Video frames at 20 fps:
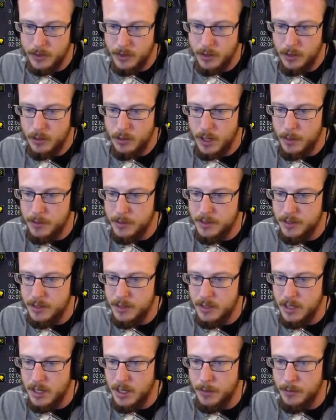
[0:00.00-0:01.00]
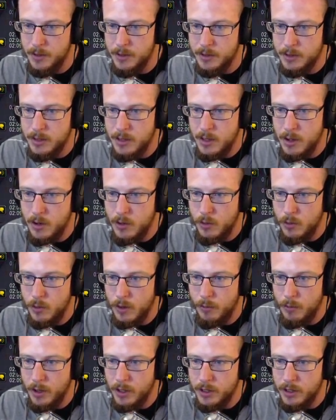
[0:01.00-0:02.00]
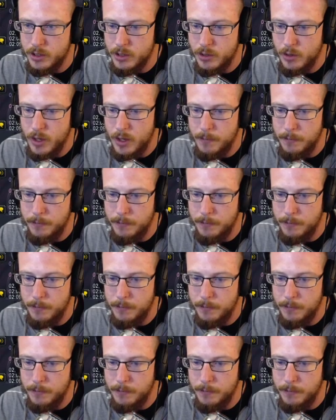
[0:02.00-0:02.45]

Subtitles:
No gubbins and tubbins. No, I wanted to scoot up.